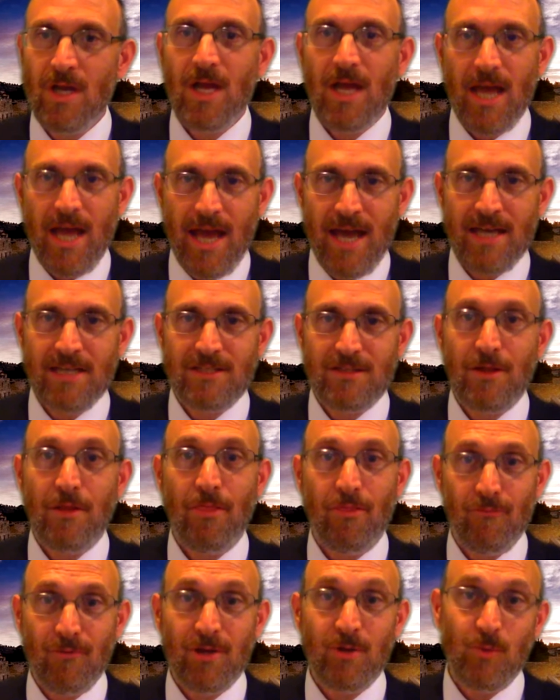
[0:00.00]
as the
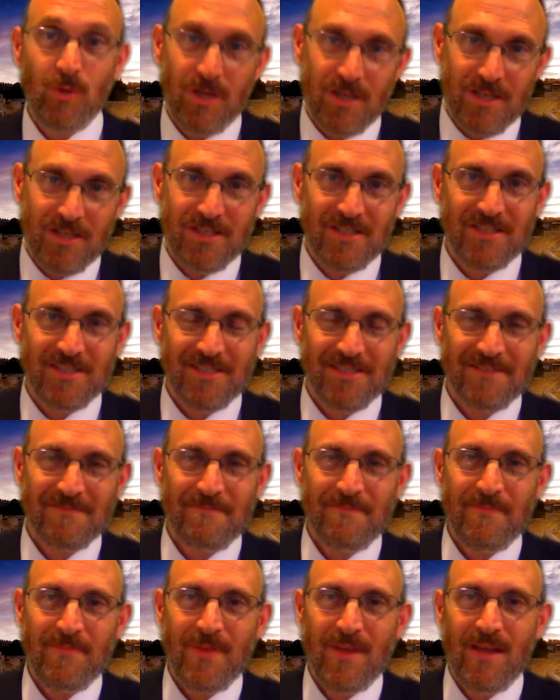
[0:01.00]
3 weeks.
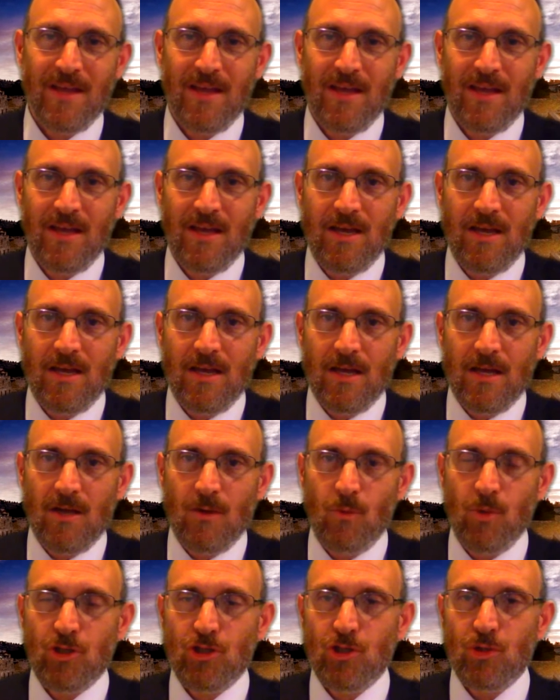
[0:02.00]

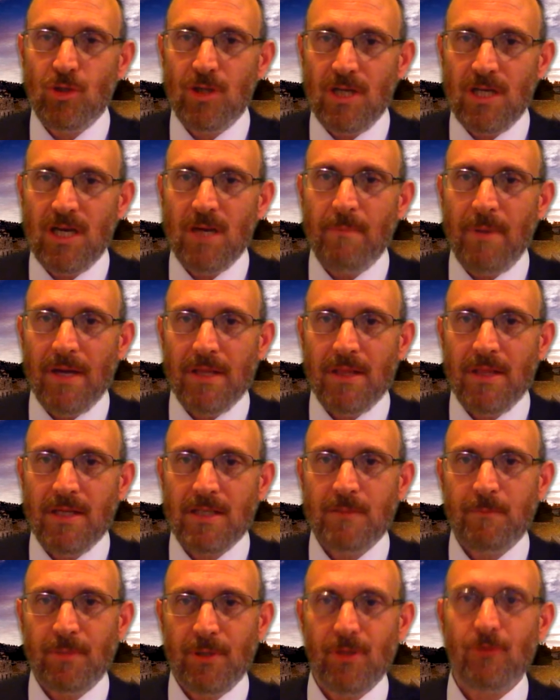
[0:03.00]
What's unique about
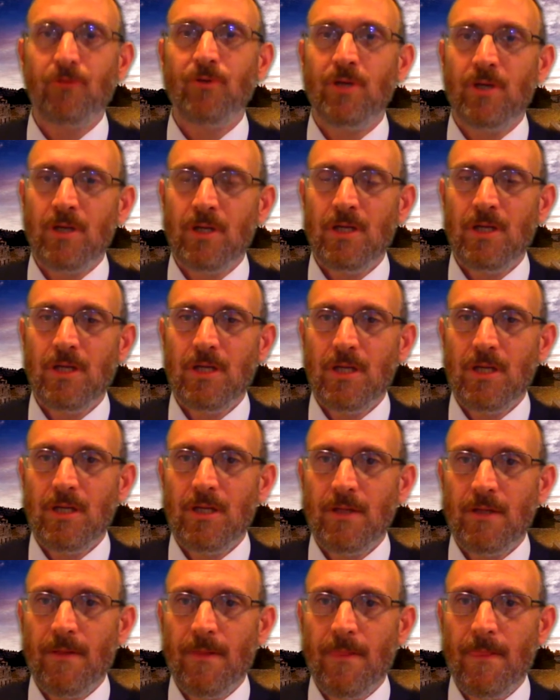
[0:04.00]
this period
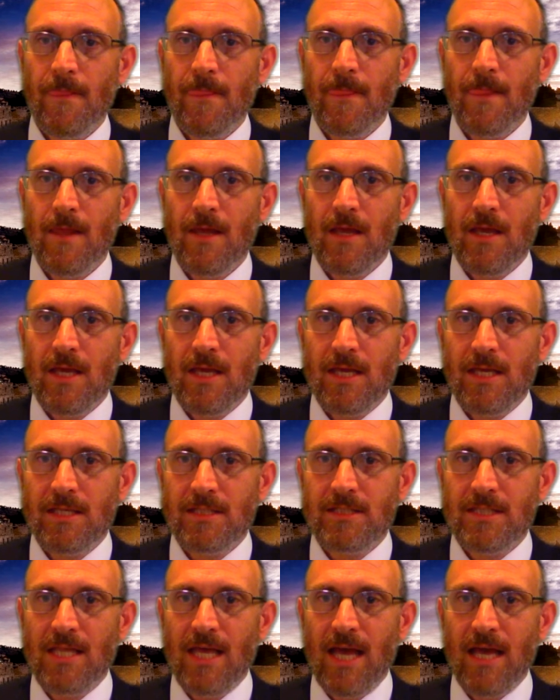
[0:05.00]

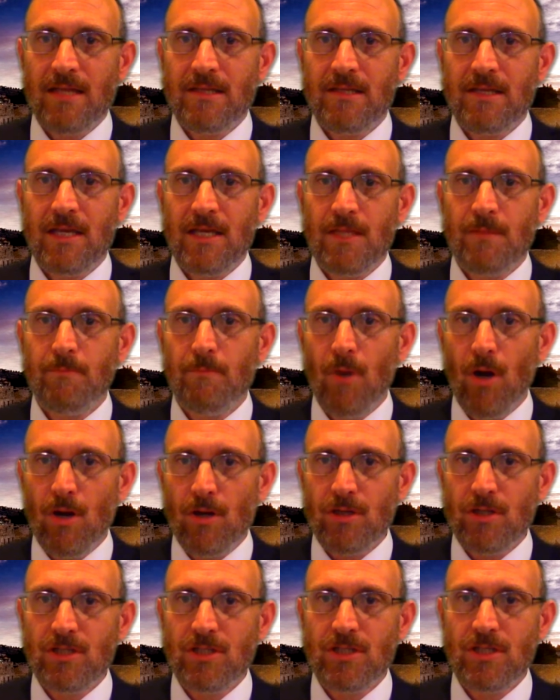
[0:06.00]
is that it
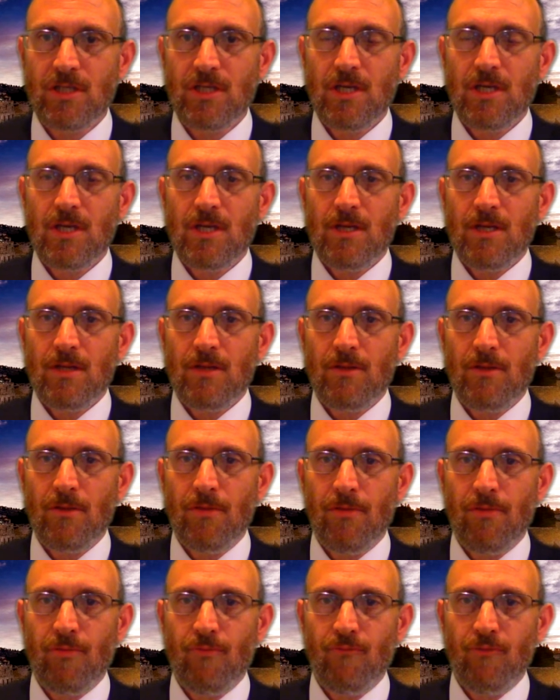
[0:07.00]
marks the
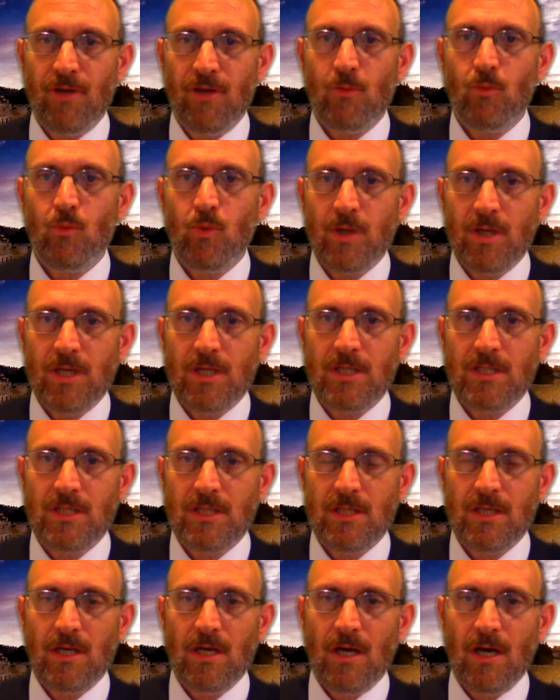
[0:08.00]
3
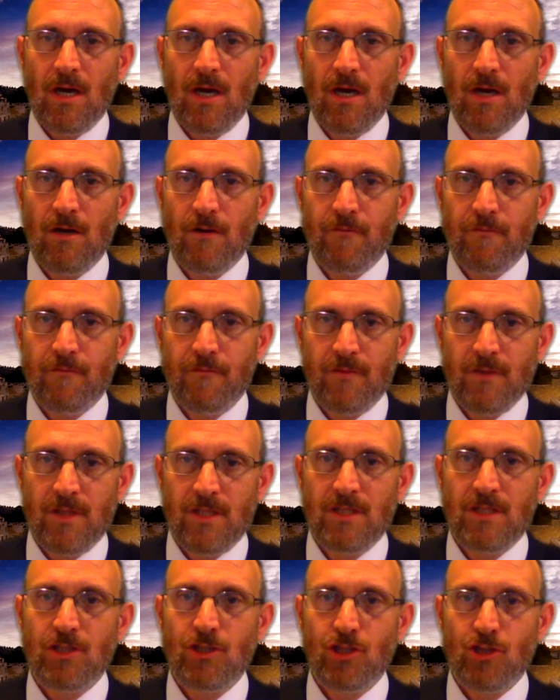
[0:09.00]
weeks of the
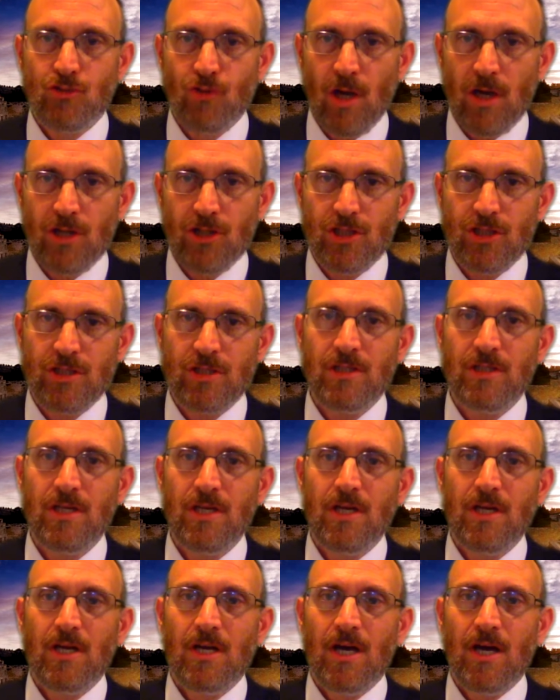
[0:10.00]
destruction
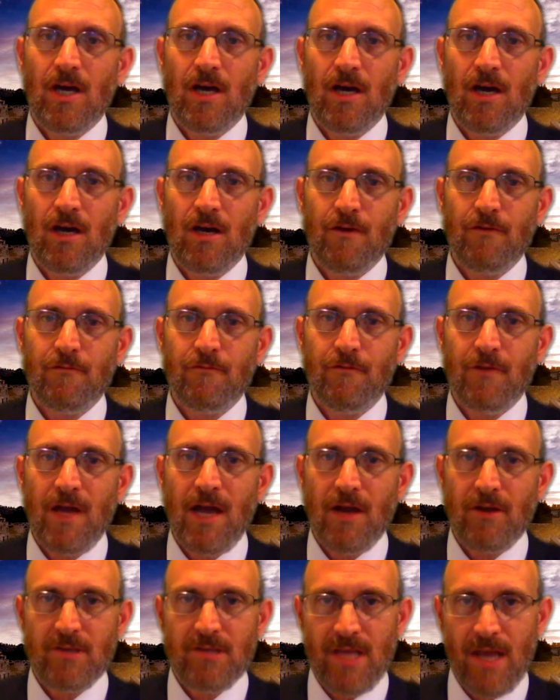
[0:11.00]
of
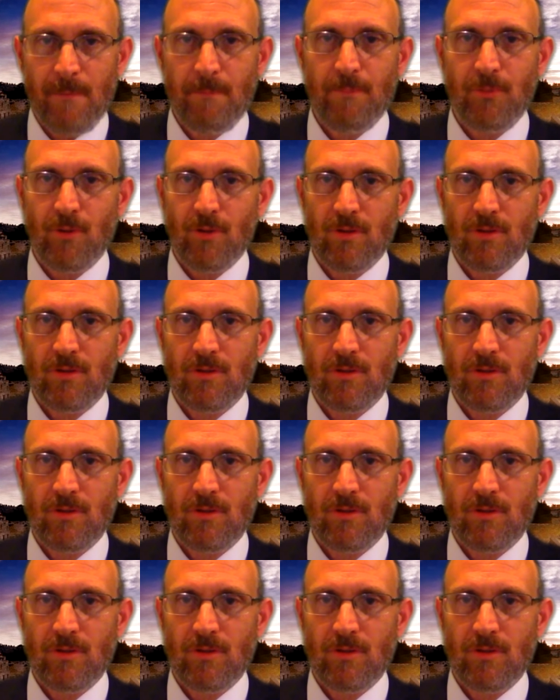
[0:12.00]
our temple.